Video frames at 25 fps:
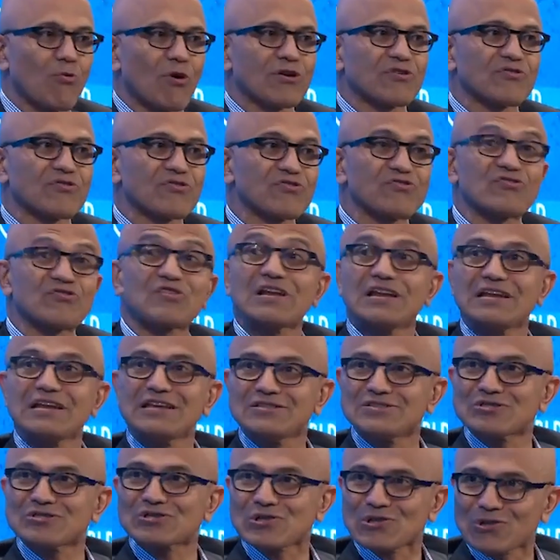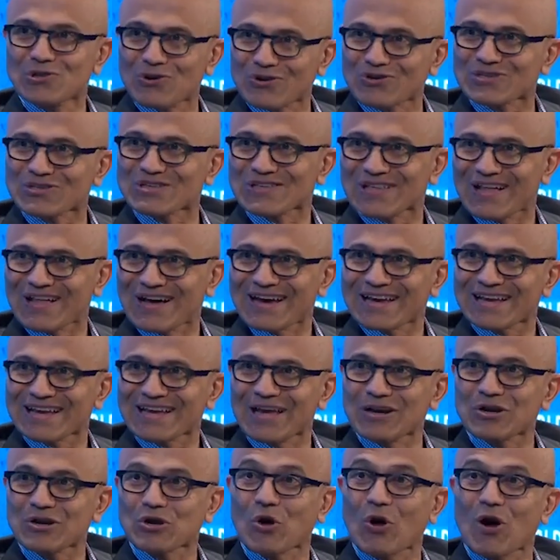what resilience looks
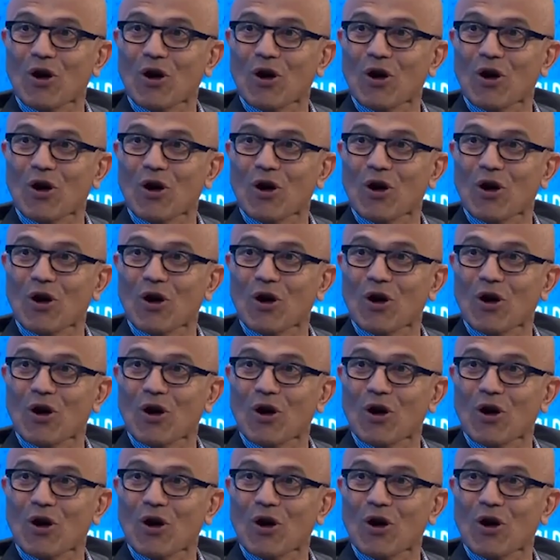like and